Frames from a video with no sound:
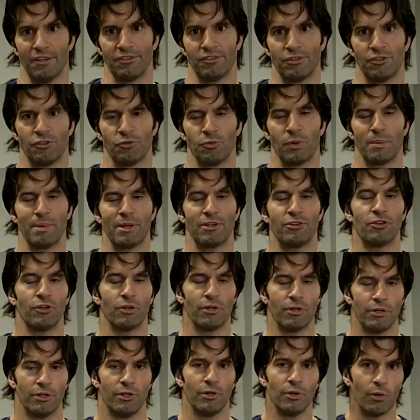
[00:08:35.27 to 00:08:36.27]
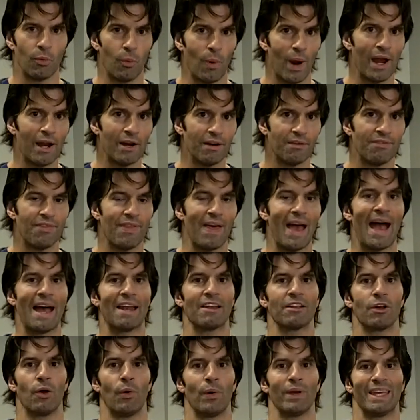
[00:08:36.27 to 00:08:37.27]
So I just want to make sure you're aware of
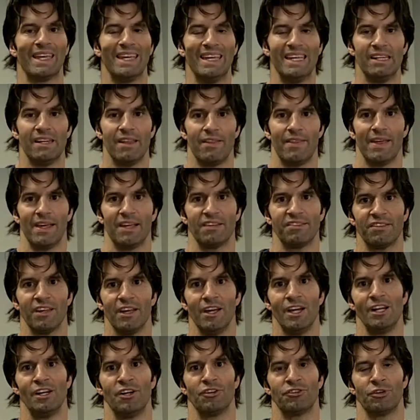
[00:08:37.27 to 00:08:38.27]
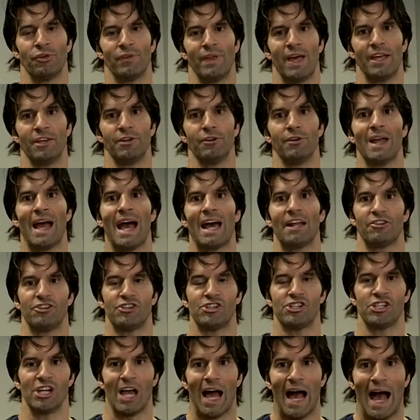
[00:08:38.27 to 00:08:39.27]
that going into this, so that you're not
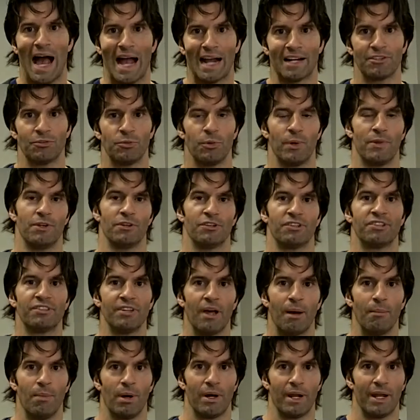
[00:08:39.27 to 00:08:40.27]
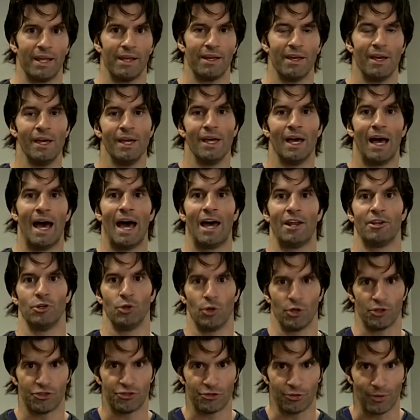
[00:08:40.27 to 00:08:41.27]
shocked when there's somebody on
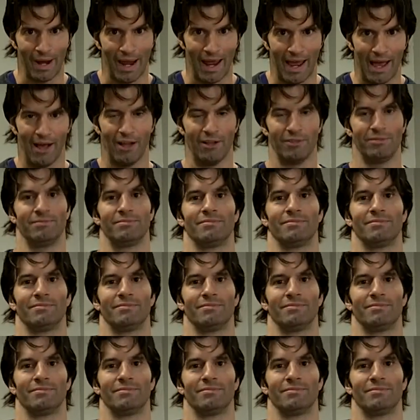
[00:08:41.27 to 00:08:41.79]
your trail.